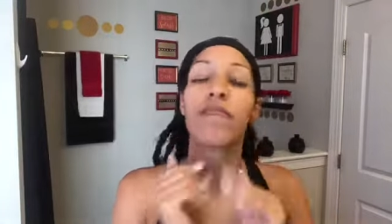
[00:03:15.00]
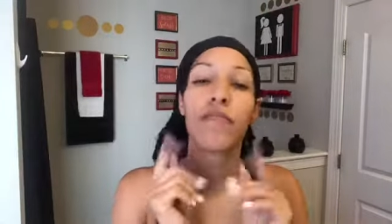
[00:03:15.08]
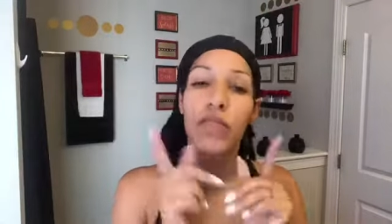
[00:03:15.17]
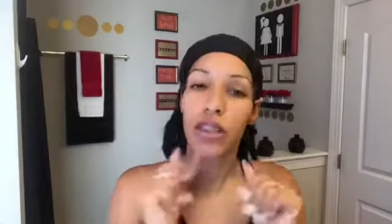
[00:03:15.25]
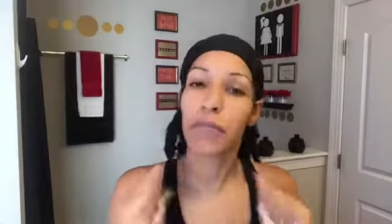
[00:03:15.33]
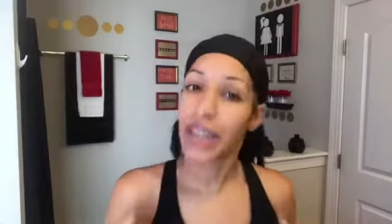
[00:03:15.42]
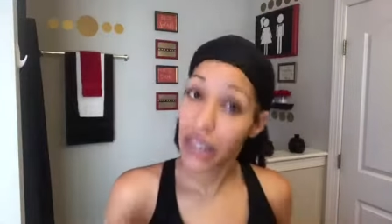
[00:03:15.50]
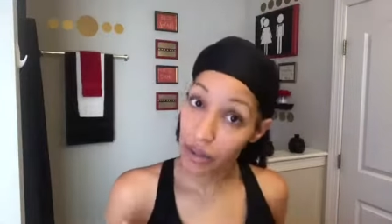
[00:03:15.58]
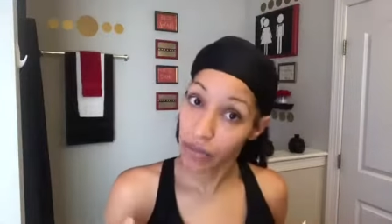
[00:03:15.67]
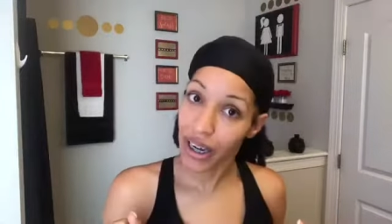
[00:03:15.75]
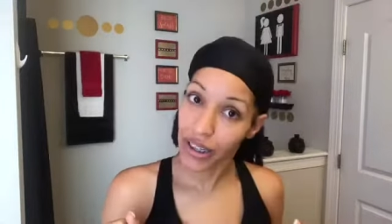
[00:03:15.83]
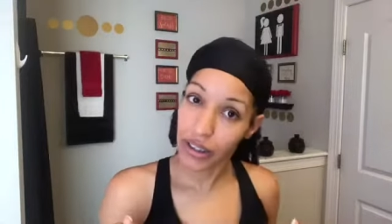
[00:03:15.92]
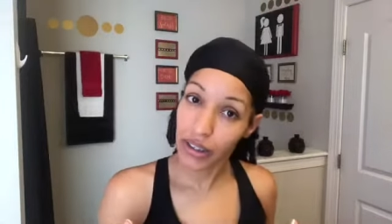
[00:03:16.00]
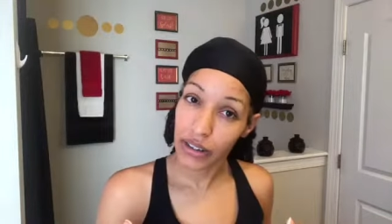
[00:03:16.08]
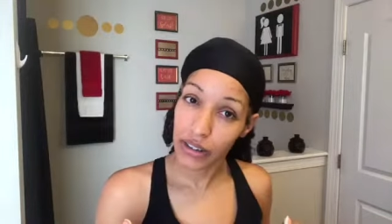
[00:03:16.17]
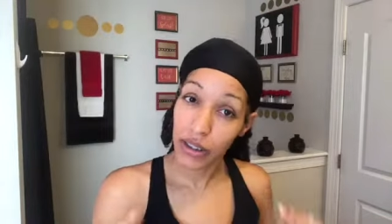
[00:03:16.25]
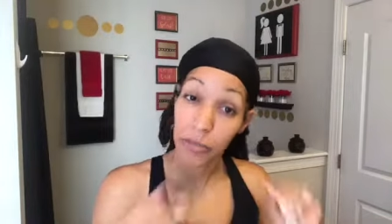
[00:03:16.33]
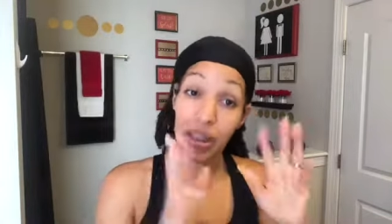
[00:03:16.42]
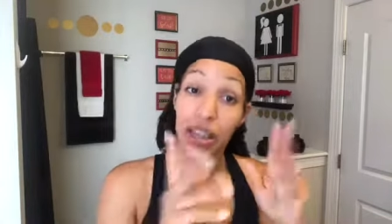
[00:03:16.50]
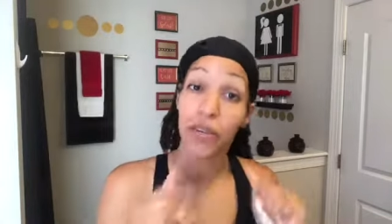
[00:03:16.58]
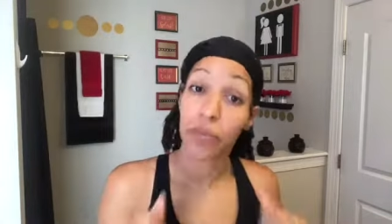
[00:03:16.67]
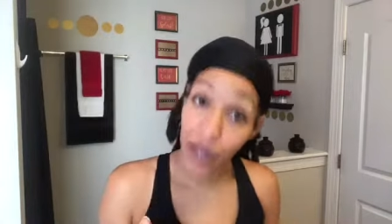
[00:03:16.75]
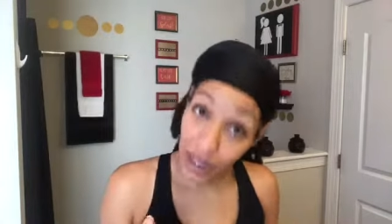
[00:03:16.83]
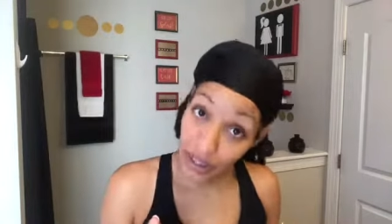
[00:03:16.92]
so I'm gonna get that right. I'm gonna get that
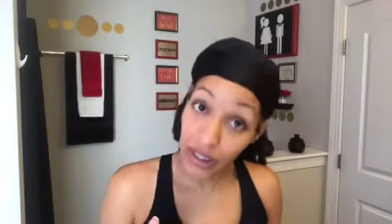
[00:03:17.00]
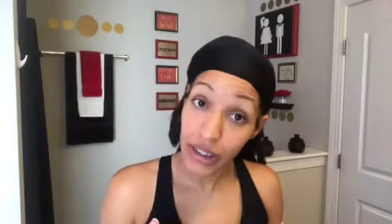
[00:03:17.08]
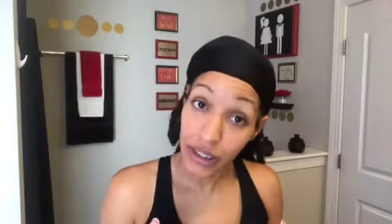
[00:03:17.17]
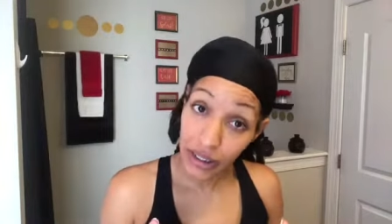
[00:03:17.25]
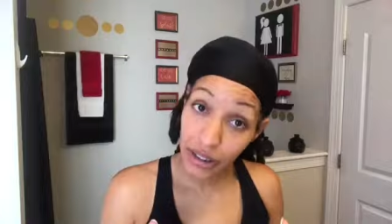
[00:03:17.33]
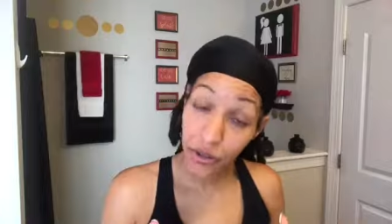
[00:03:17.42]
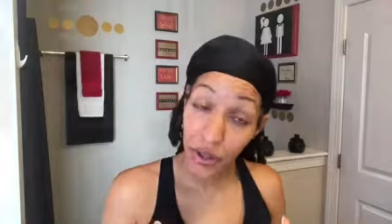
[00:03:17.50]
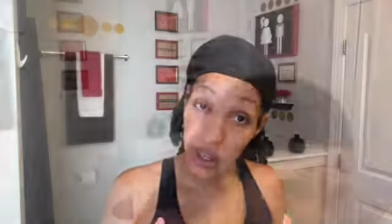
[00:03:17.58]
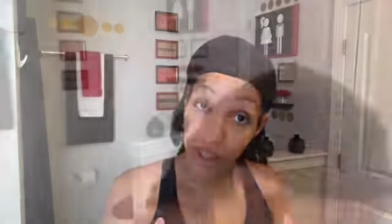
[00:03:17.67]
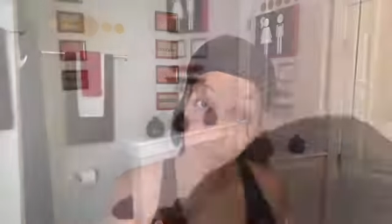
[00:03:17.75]
right, okay?